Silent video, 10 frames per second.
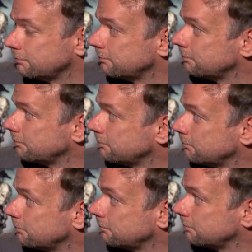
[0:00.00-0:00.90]

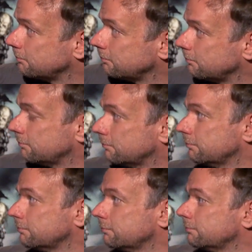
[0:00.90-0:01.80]

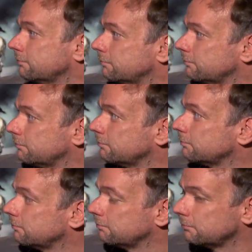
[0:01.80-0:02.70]

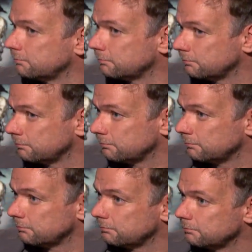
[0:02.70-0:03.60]

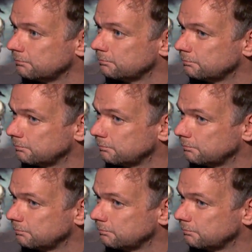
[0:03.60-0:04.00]
(silent)